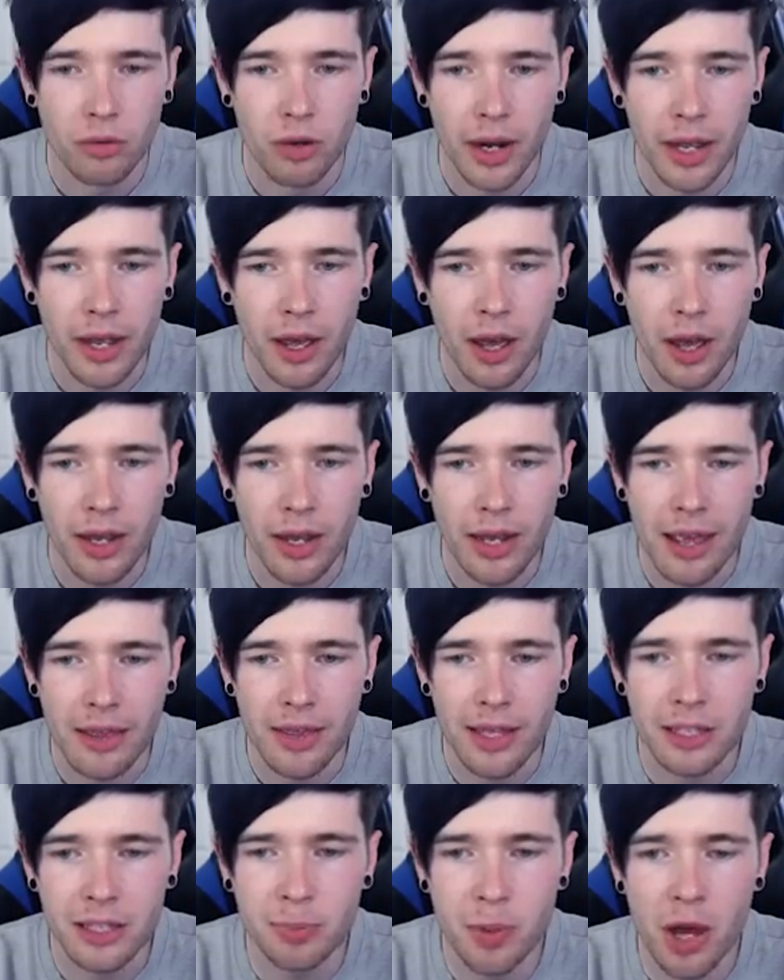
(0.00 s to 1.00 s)
Right, okay,
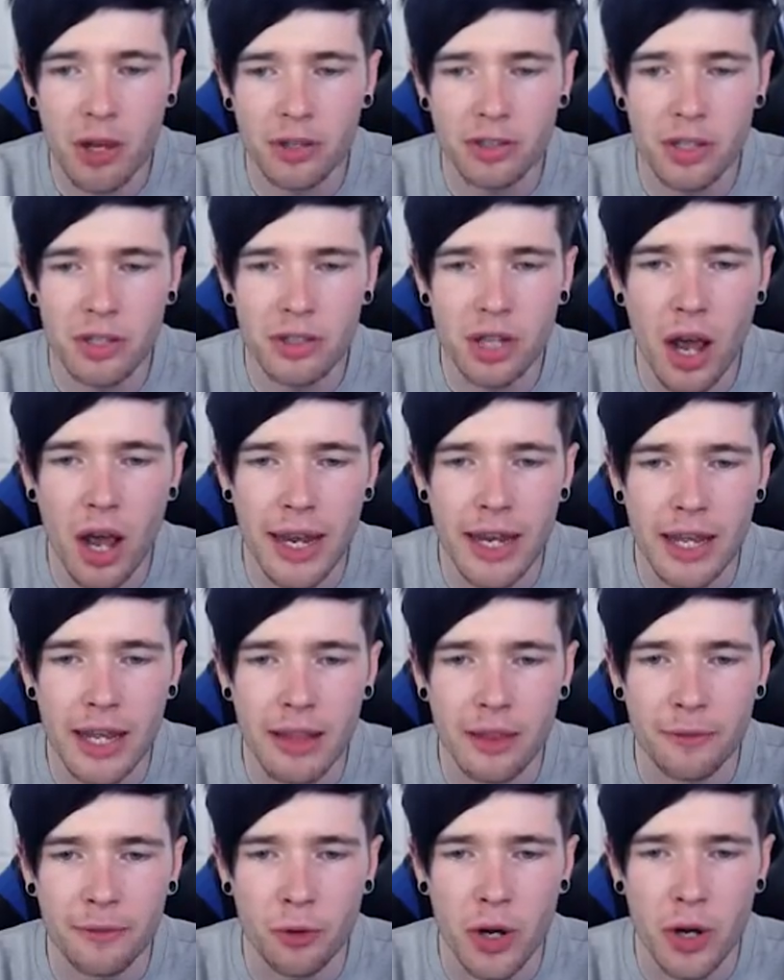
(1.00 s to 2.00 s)
this person's hiding
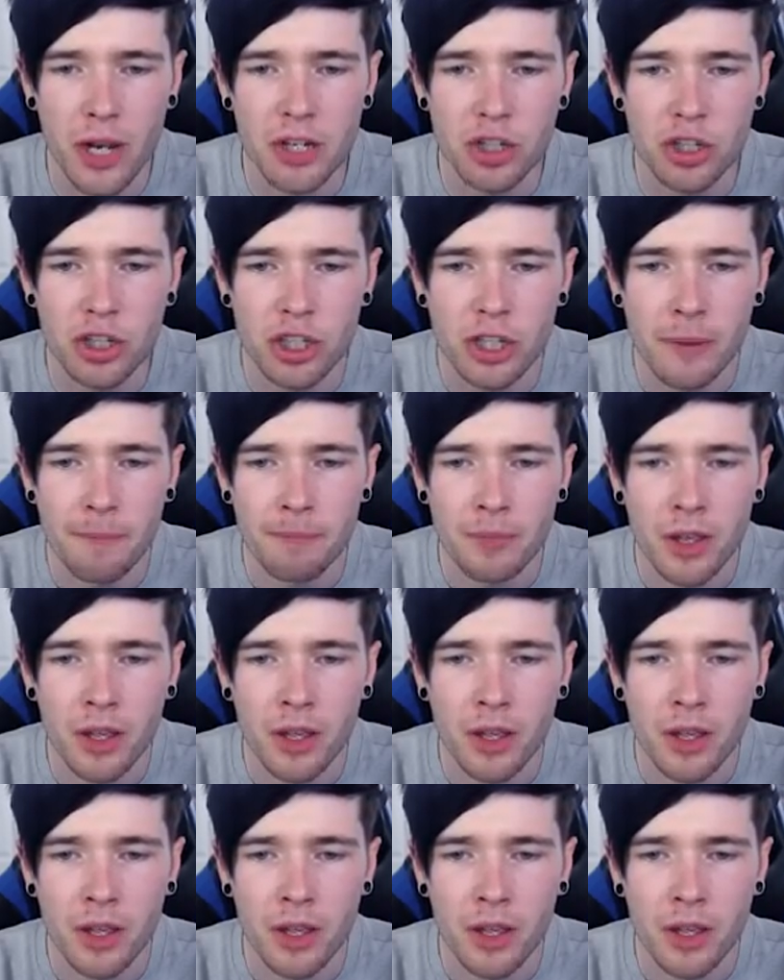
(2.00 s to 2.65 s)
in the fridge.